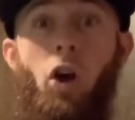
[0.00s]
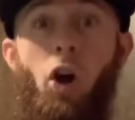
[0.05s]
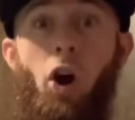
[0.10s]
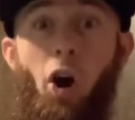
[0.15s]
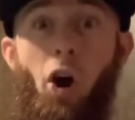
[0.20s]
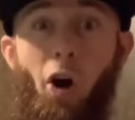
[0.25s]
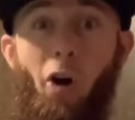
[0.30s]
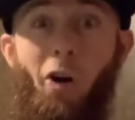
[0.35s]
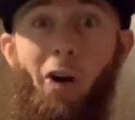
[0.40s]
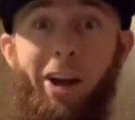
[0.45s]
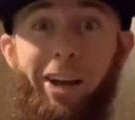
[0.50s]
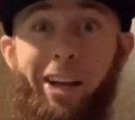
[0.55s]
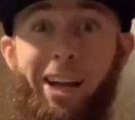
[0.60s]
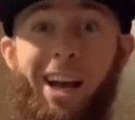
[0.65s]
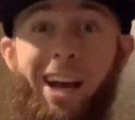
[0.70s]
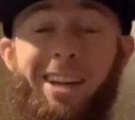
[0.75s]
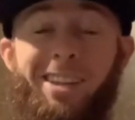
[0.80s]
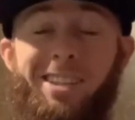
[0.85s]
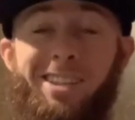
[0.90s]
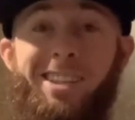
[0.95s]
All right,
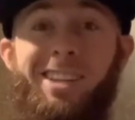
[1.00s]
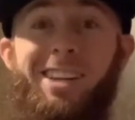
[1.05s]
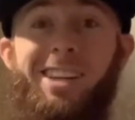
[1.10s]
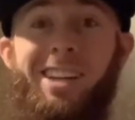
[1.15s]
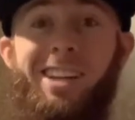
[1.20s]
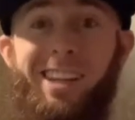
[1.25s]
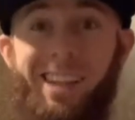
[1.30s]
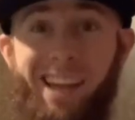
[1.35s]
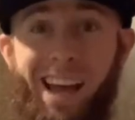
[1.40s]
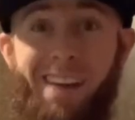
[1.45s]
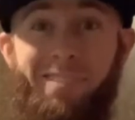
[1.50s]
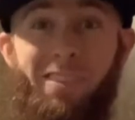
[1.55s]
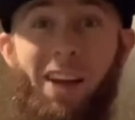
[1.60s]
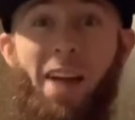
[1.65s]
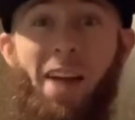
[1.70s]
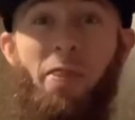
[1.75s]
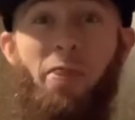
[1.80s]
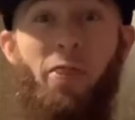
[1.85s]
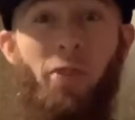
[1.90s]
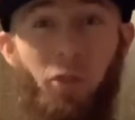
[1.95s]
guys, I've got